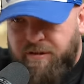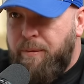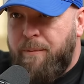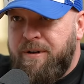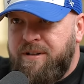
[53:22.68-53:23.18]
if I
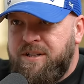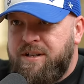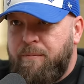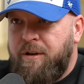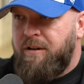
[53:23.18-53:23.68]
bump into
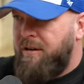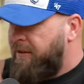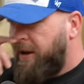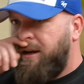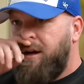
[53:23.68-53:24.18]
someone? I've got
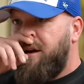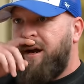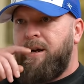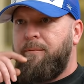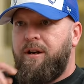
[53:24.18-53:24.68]
fucking
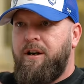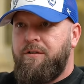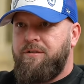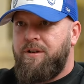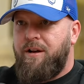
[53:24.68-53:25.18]
cocaine up my
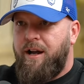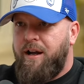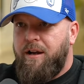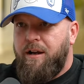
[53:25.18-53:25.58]
nose. Like,